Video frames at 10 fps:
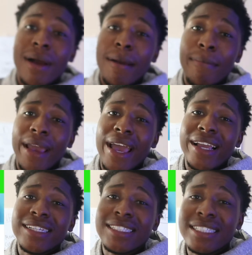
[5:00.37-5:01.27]
My
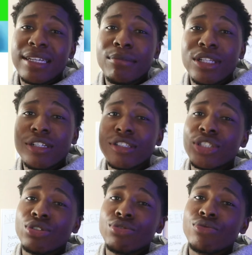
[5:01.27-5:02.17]
Bag is similar
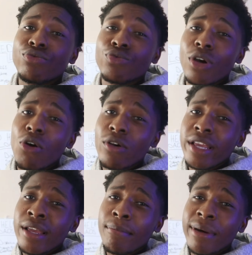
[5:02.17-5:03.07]
to
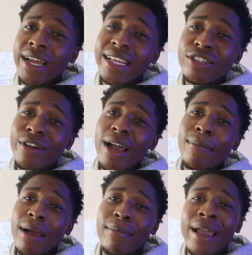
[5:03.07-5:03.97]
Roadie, but Grab My